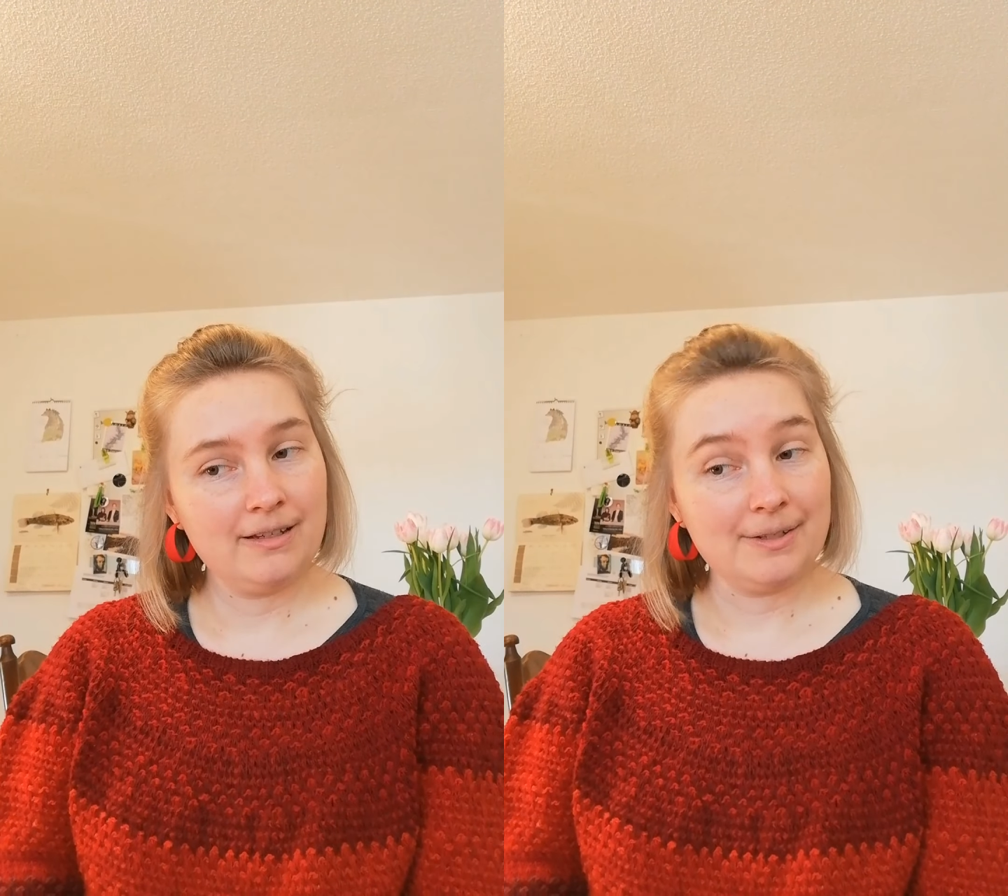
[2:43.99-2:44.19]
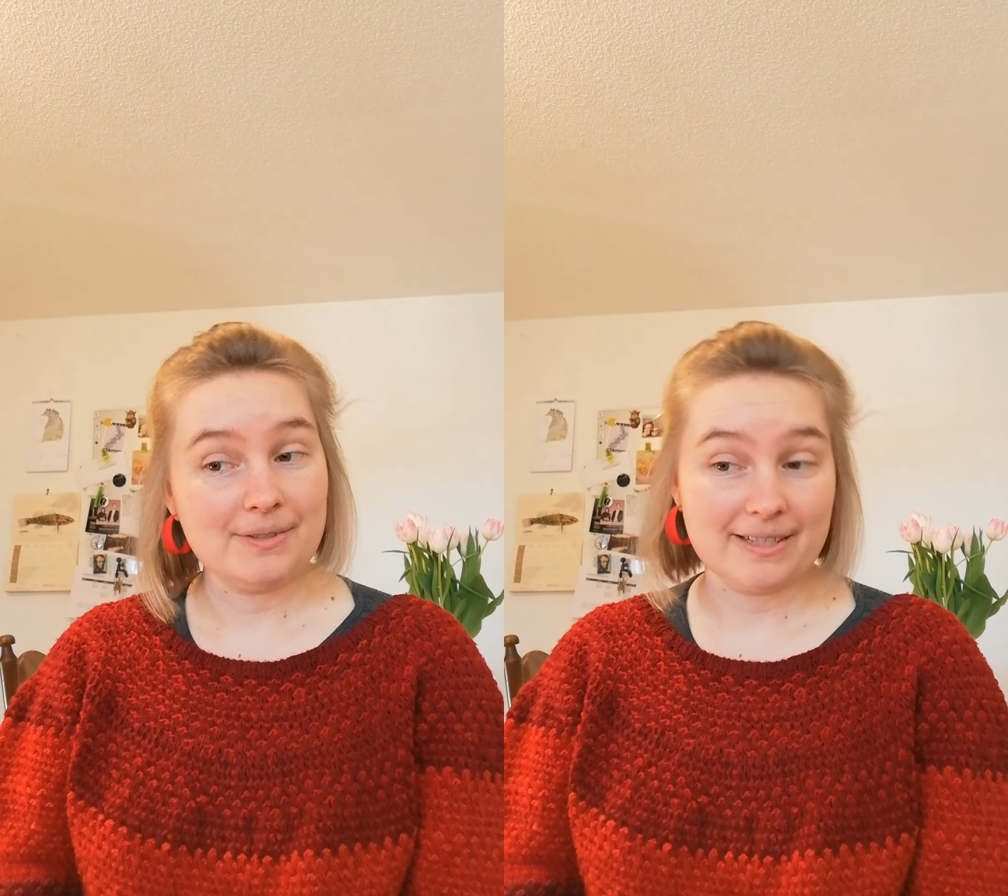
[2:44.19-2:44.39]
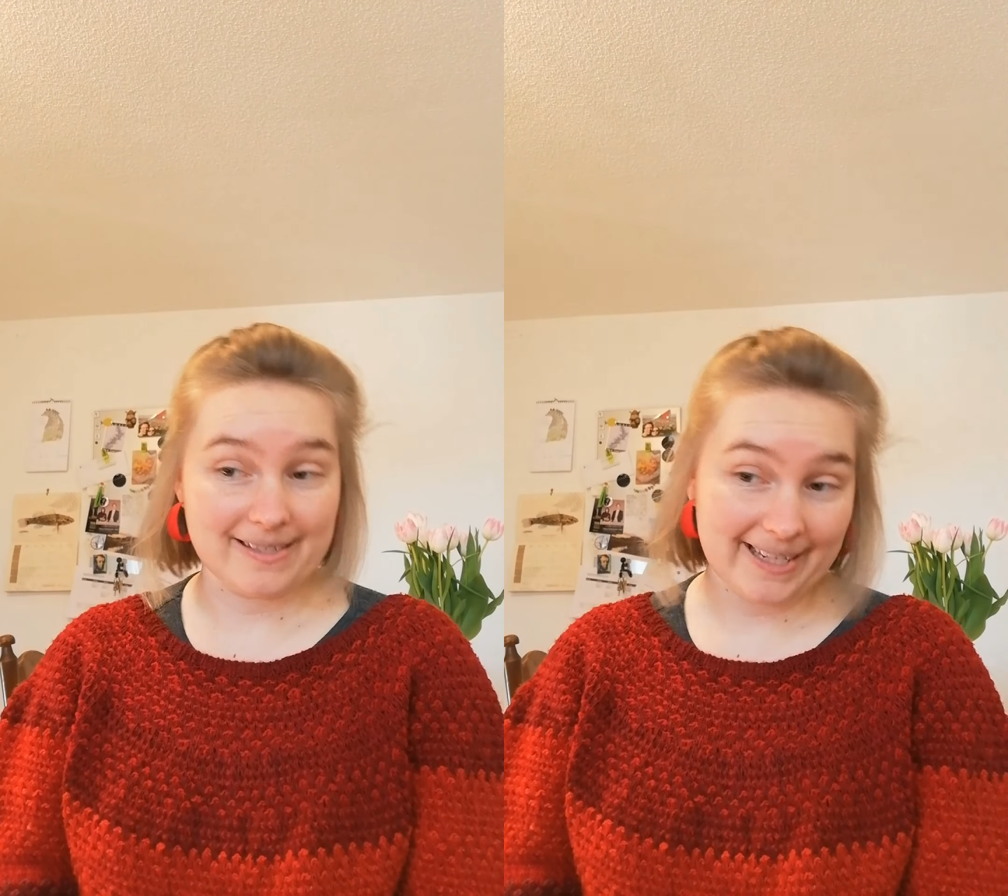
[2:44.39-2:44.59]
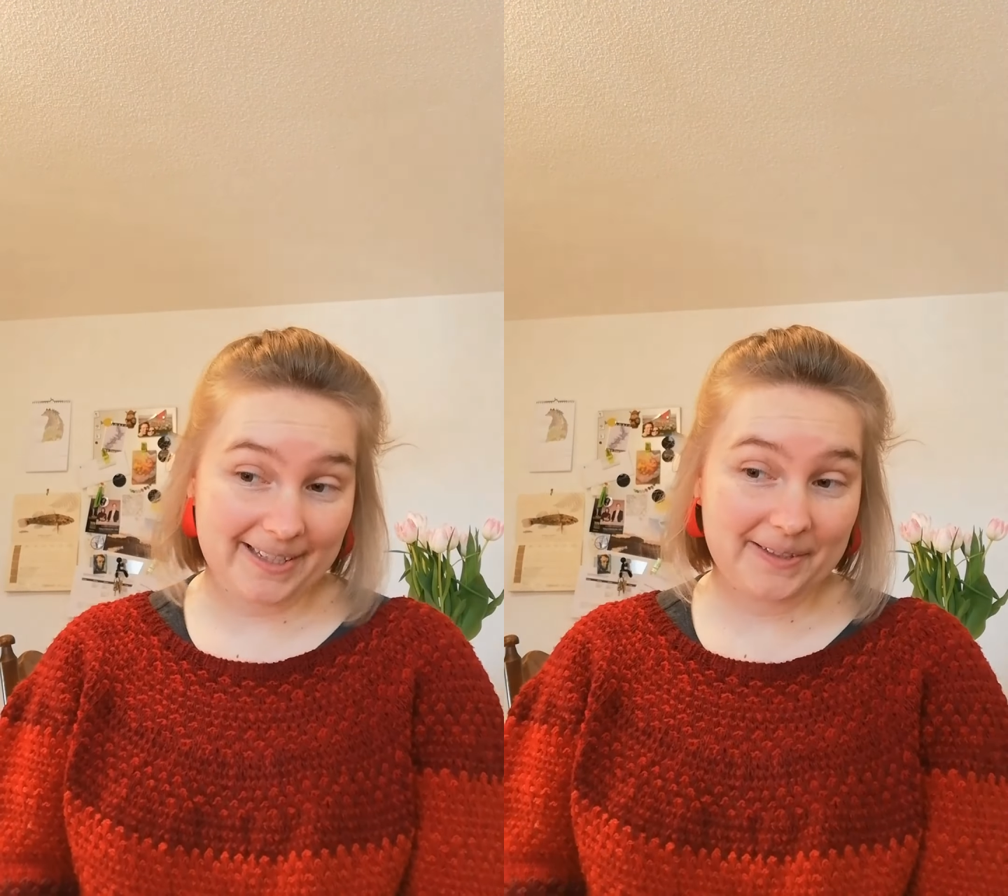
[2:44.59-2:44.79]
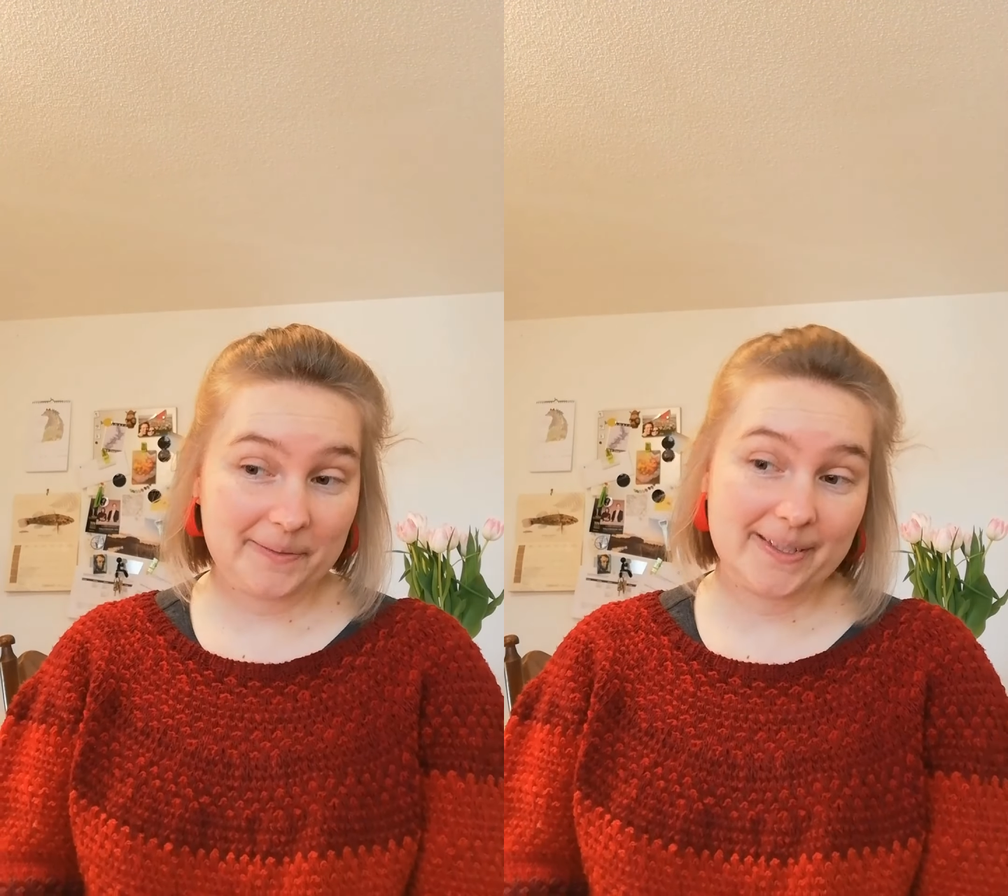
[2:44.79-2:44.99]
used to
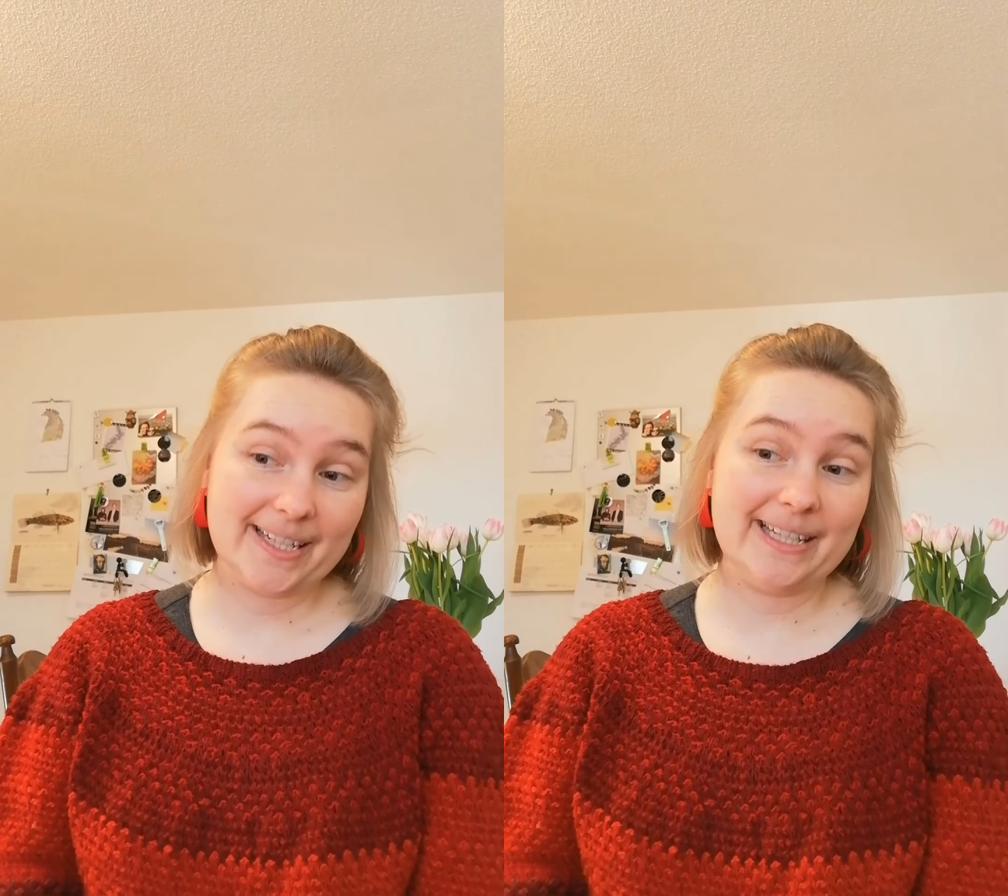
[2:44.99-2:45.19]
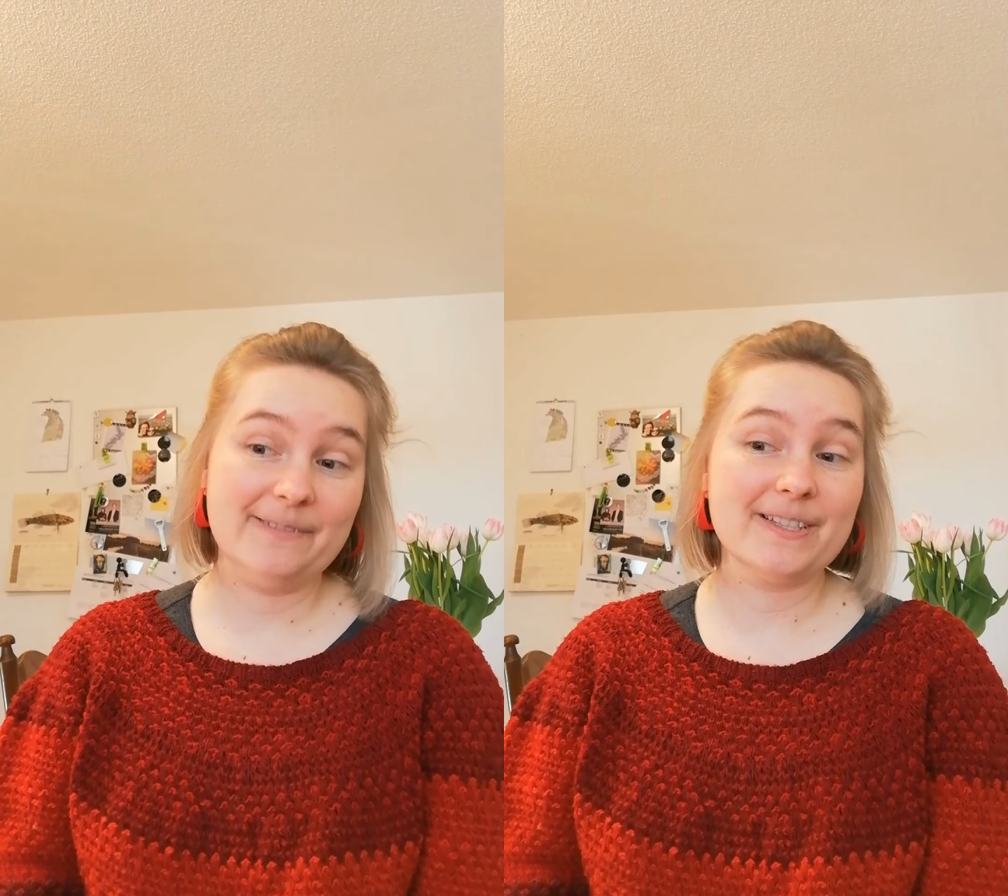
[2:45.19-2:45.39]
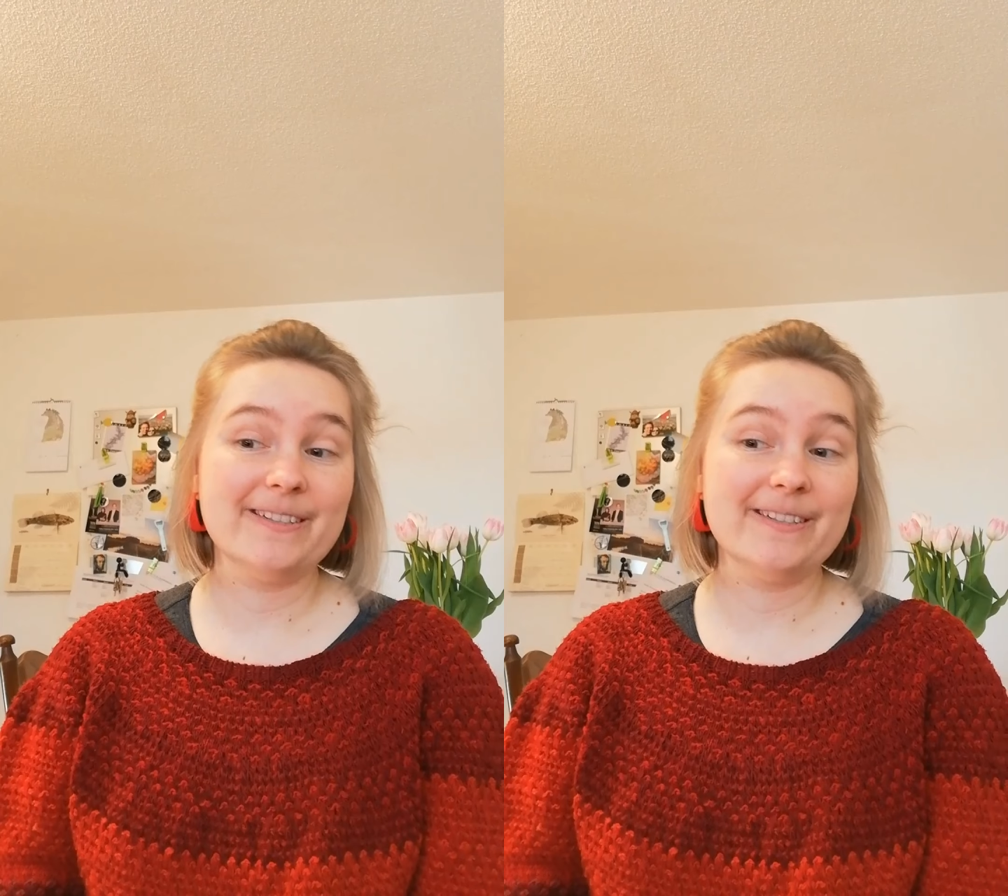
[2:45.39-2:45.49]
sail when I lived in